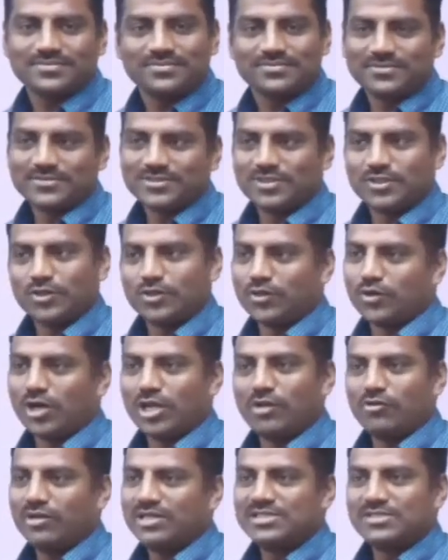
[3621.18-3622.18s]
So to
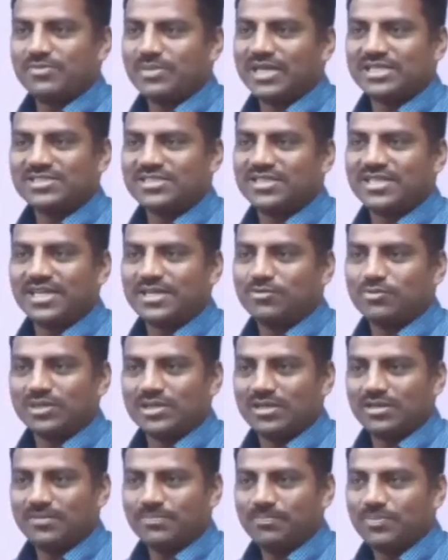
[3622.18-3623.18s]
always imagine that one.
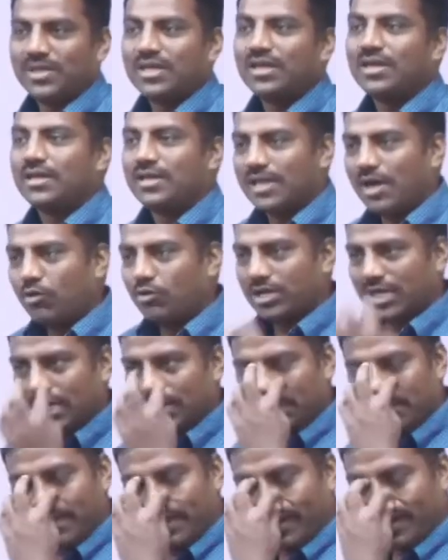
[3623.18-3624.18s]
Now tell
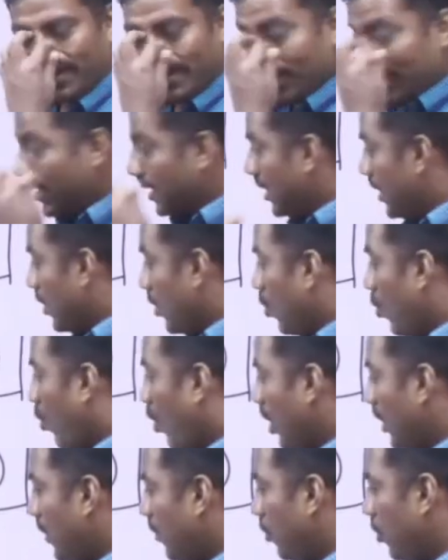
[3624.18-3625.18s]
me,
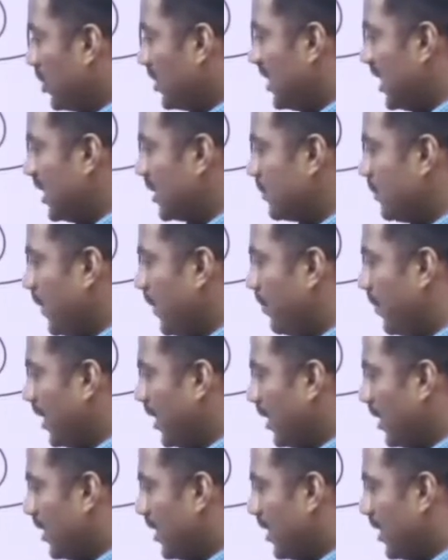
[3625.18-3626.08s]
what about these people?